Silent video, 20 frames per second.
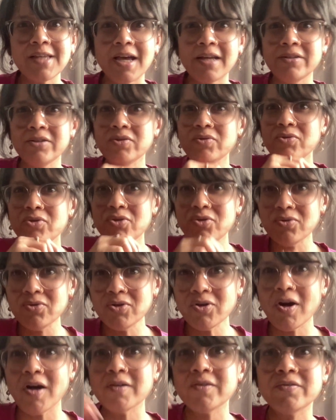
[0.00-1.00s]
and you do
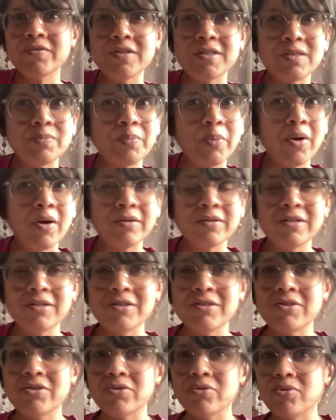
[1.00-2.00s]
not respond
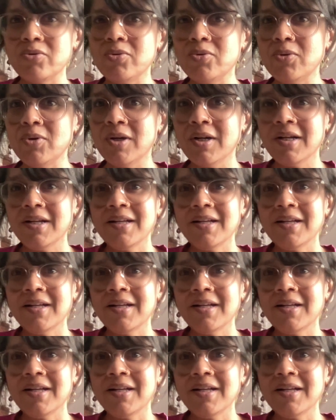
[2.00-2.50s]
to